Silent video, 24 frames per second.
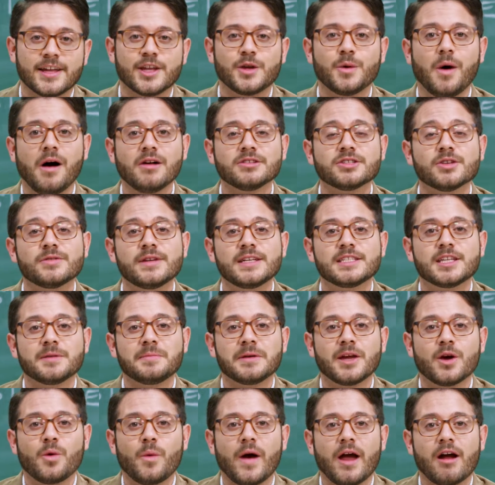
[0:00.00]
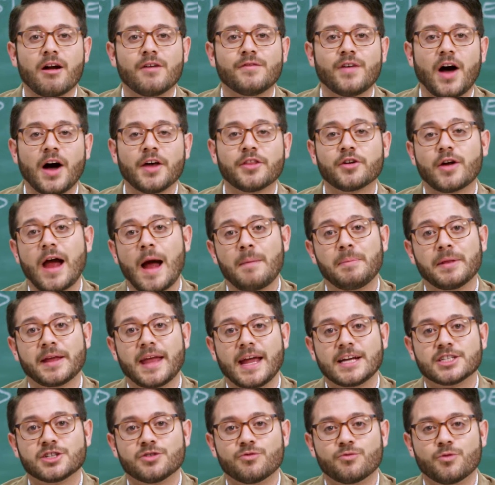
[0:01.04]
You also need to be aware of other
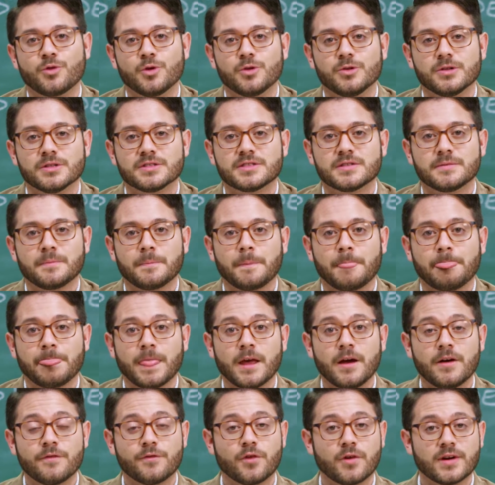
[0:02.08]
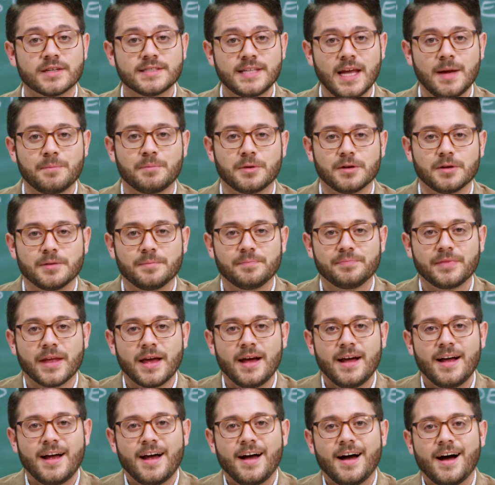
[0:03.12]
application rules. For example,
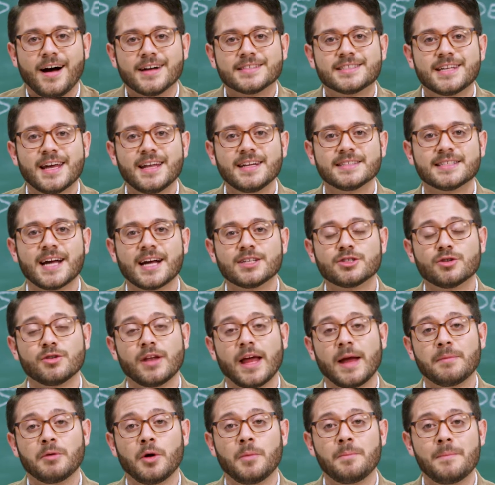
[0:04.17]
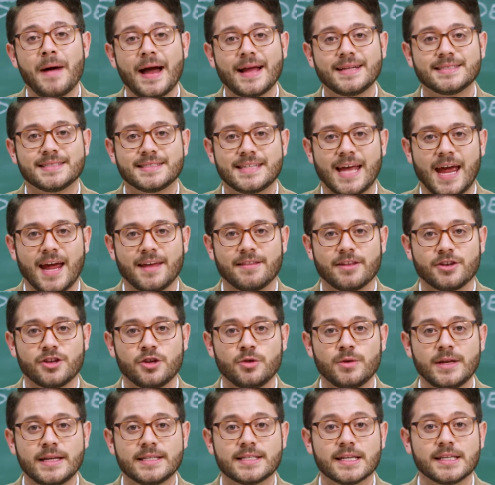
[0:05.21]
a sanitizer label might say that
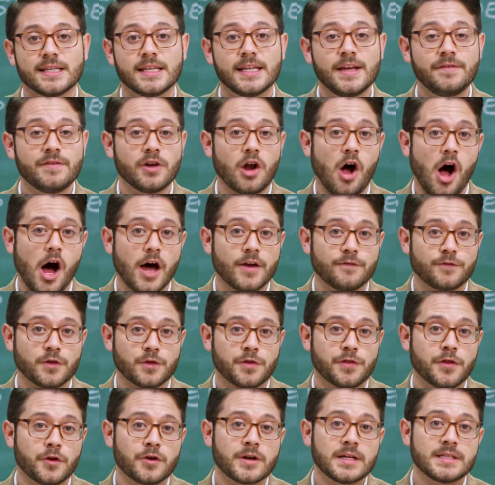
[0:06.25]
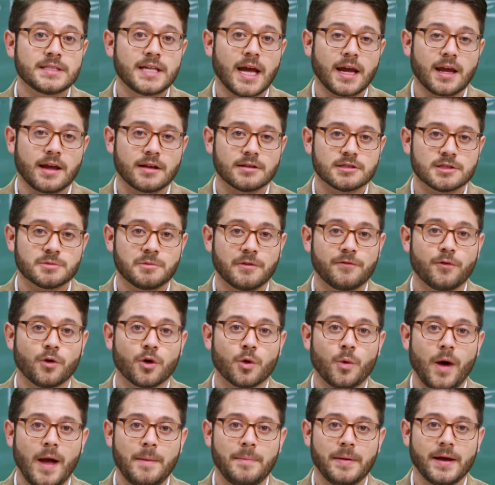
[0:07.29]
you need to leave it on for 30 seconds
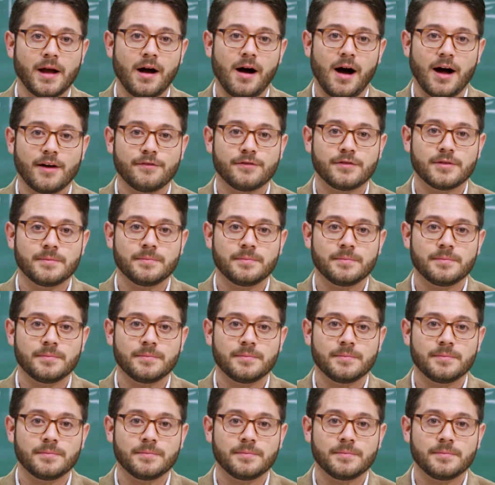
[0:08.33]
before wiping off,